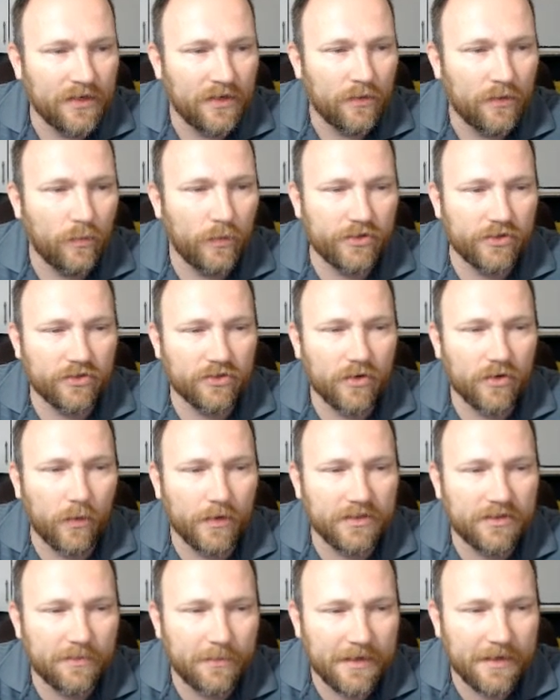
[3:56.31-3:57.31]
which is
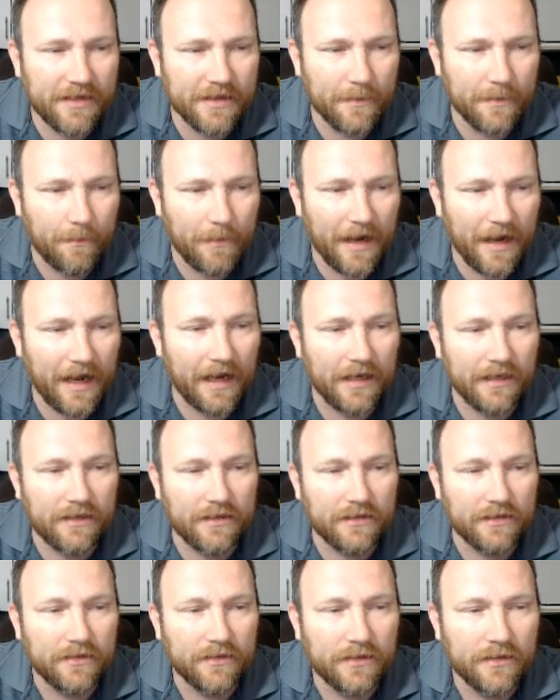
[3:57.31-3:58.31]
going to be the
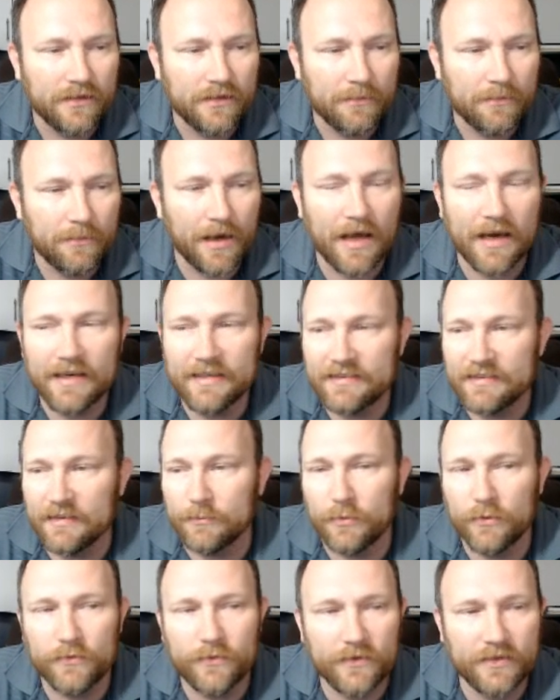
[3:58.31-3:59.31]
main body
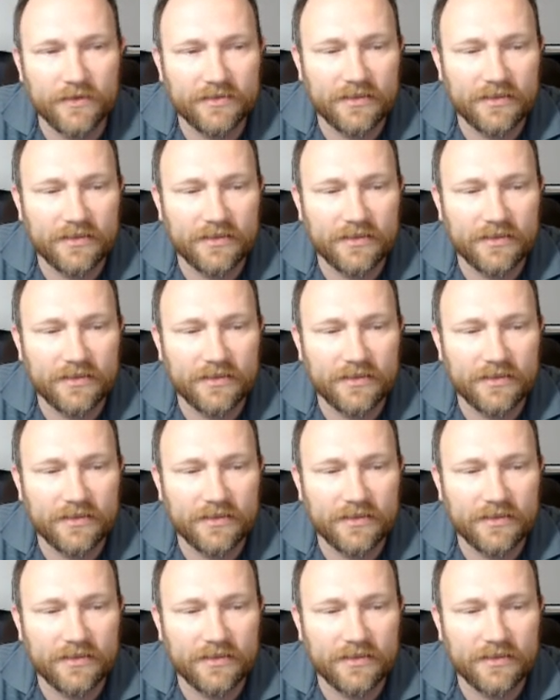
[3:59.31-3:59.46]
symbol for this